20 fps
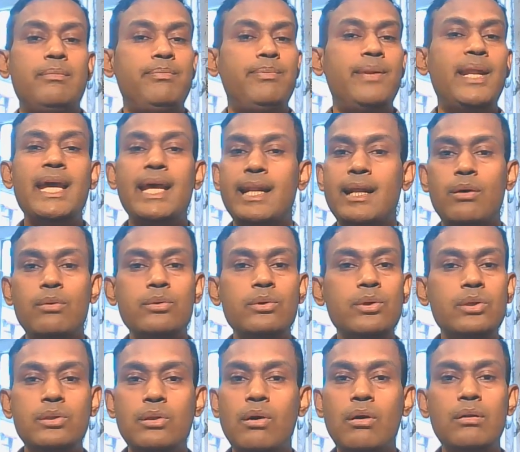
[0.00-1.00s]
play around
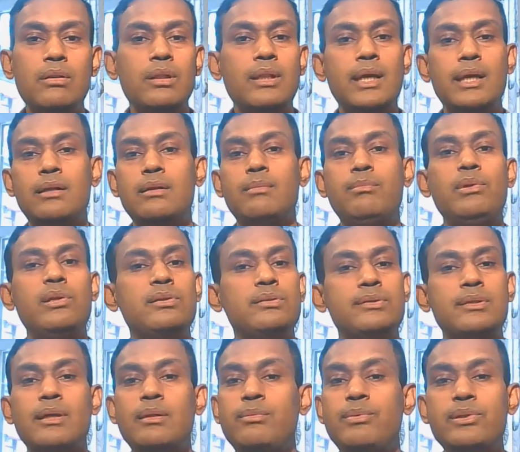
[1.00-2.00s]
with all the
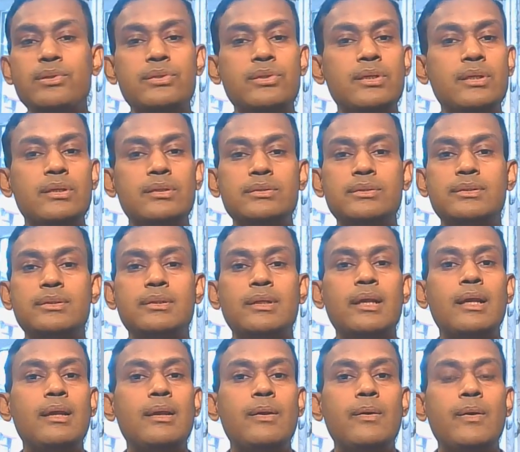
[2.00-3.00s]
AWS services,
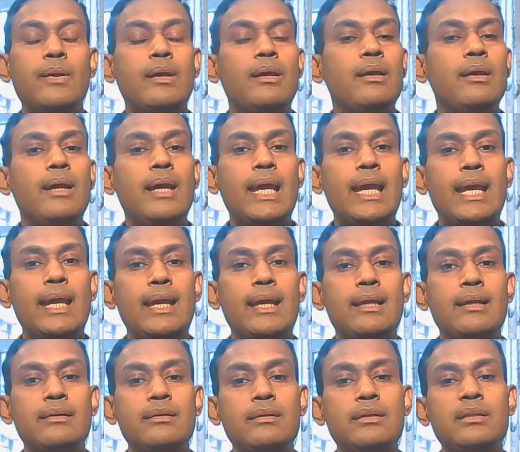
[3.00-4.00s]

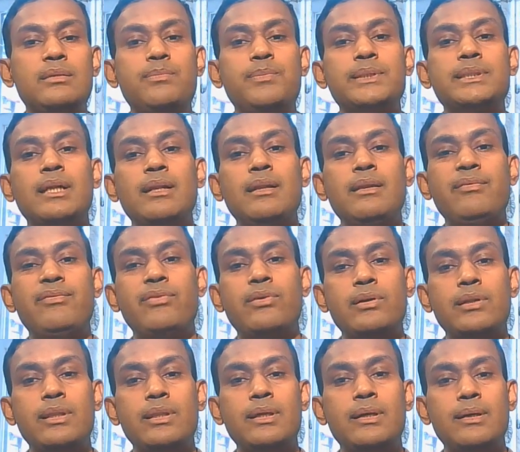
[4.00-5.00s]
and especially
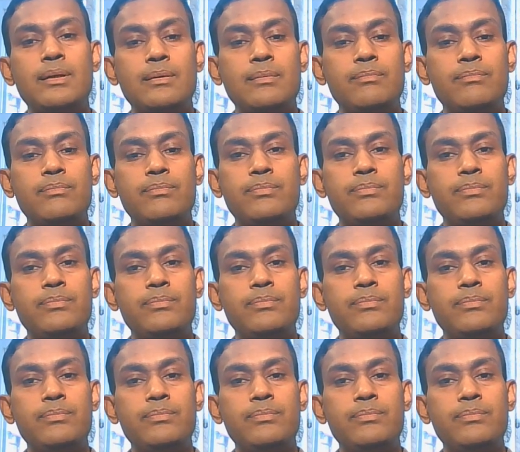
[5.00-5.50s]
for the